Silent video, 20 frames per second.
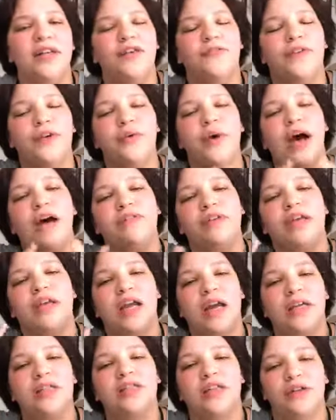If you have a
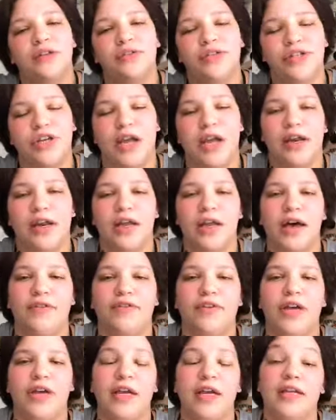nice understanding
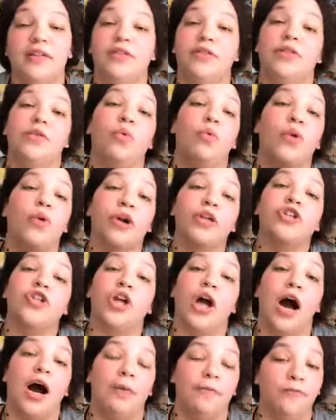of it, the
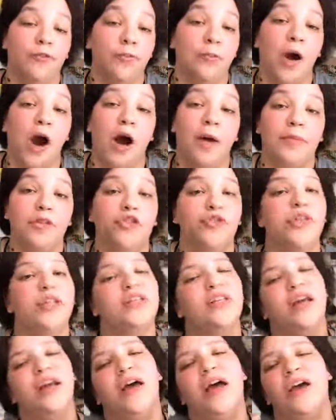workshop for palmistry
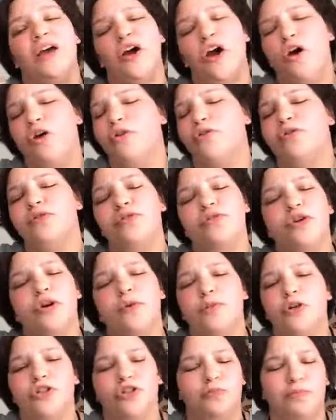is going to go
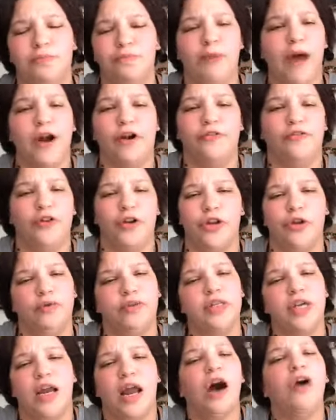so much better for you.
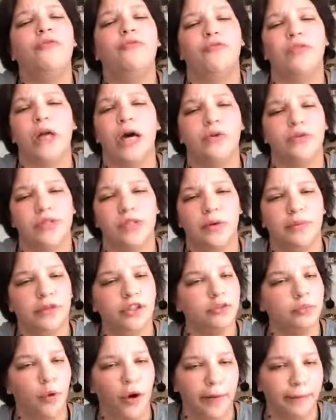It's going to help flow so
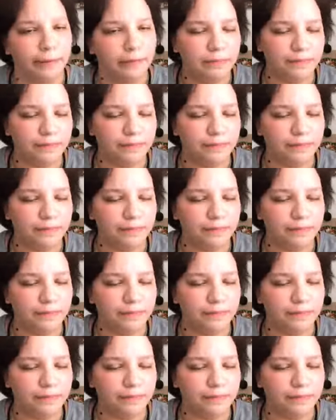much more.